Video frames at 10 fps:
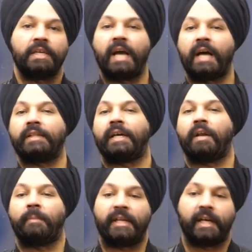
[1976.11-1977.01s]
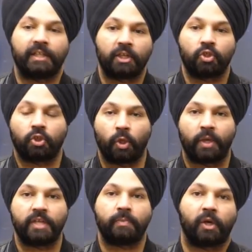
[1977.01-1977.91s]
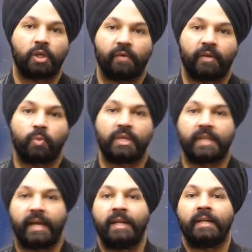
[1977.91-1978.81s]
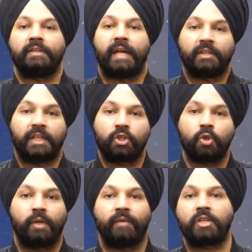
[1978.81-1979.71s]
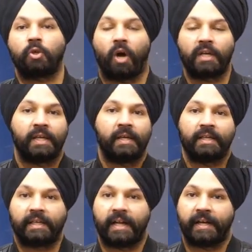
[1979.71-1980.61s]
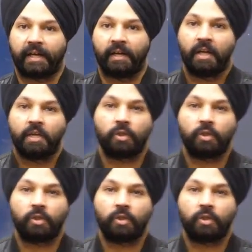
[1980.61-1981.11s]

Yeah, there are many other theories because of which we say that this universe got created.